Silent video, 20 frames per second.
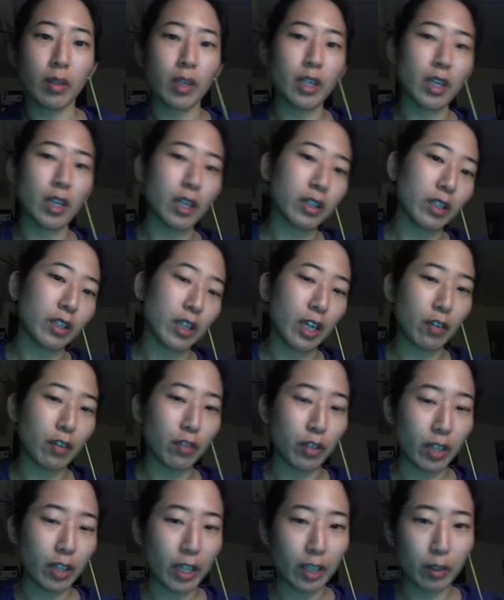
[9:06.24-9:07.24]
And then
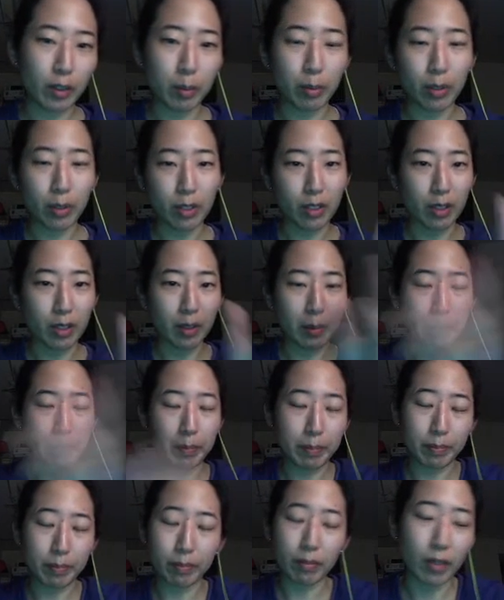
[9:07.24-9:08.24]
after that, I will put
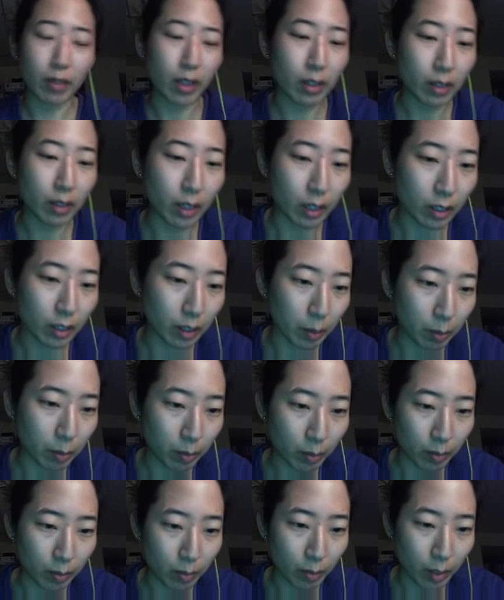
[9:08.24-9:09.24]
some
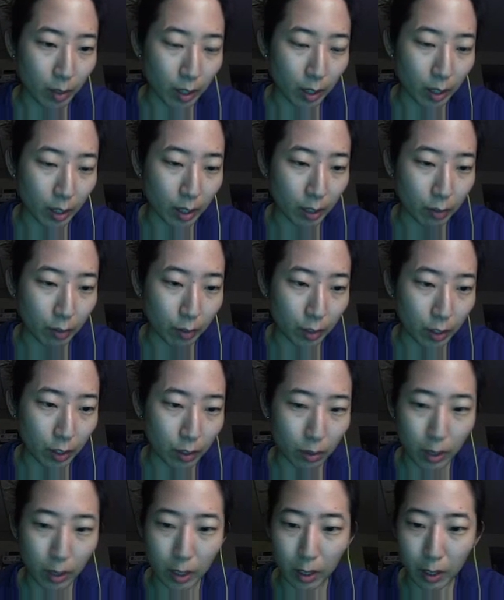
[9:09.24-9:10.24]
coniferous
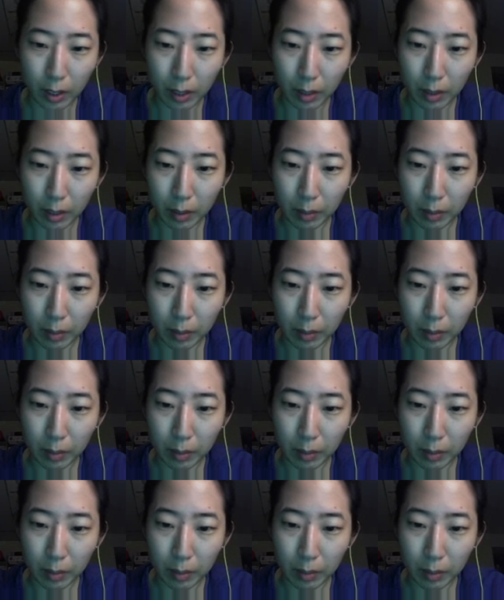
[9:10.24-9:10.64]
trees in here.